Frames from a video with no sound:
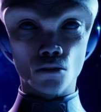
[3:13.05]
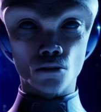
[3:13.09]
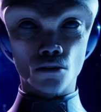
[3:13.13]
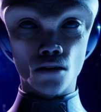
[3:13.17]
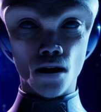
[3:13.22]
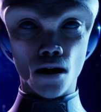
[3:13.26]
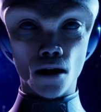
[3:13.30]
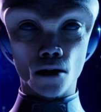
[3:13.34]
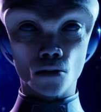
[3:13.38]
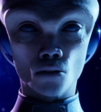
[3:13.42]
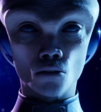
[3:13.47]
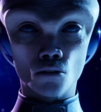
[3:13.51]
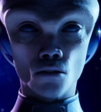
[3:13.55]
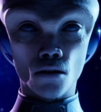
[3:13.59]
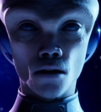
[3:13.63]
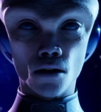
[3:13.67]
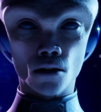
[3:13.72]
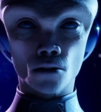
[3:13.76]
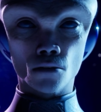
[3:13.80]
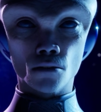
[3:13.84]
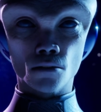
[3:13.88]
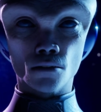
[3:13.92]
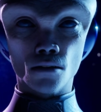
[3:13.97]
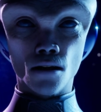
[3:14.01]
such
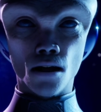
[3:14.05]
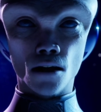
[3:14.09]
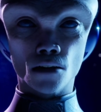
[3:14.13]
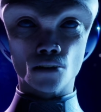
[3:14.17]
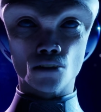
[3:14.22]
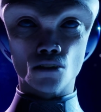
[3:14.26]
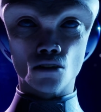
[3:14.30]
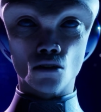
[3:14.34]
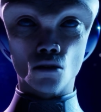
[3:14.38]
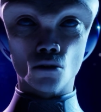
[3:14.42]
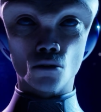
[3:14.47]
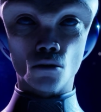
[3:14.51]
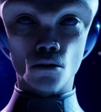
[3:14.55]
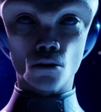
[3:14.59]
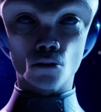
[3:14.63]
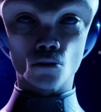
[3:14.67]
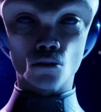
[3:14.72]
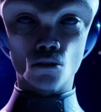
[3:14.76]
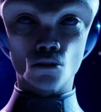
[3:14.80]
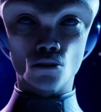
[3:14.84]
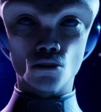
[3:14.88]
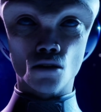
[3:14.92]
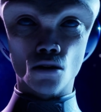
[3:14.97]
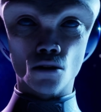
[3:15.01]
as the detection
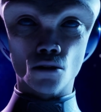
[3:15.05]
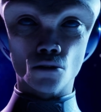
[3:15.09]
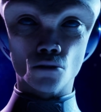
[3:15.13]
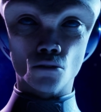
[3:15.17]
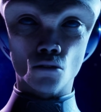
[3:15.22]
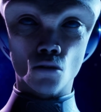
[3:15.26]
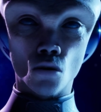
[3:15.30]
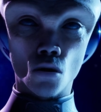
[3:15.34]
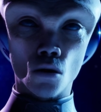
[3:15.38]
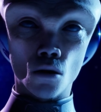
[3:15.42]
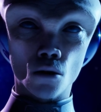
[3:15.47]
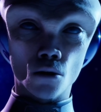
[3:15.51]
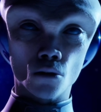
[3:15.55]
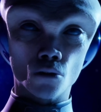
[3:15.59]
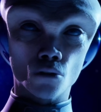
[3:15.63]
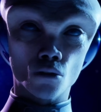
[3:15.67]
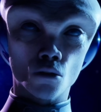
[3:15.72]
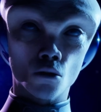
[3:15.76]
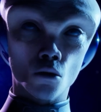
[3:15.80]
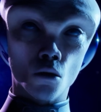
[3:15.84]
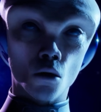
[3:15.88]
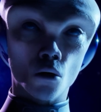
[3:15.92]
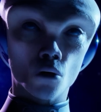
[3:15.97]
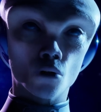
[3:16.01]
of interstellar
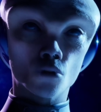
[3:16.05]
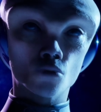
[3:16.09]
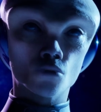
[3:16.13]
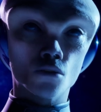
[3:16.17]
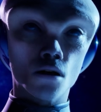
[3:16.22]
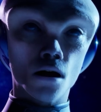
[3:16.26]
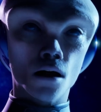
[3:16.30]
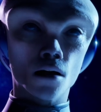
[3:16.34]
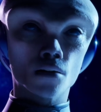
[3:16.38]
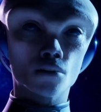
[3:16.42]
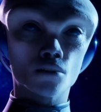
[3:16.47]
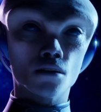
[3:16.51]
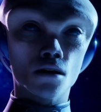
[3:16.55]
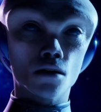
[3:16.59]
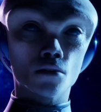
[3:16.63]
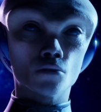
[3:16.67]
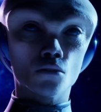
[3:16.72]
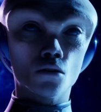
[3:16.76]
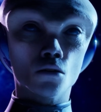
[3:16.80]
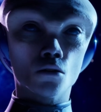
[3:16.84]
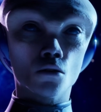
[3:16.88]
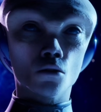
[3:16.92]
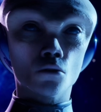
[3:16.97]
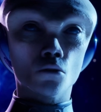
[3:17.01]
probes or
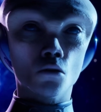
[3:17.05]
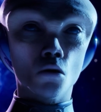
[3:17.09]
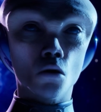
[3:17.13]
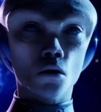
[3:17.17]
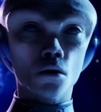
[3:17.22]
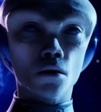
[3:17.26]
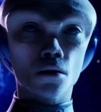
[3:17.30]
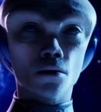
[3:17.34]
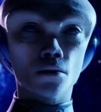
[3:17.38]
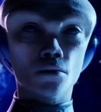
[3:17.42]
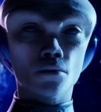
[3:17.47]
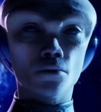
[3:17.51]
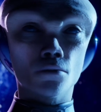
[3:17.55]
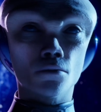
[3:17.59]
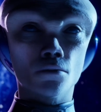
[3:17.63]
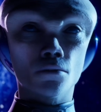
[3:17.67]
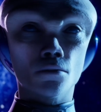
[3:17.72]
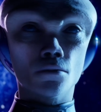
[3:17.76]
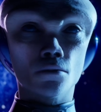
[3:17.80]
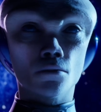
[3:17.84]
artifacts, has been reported.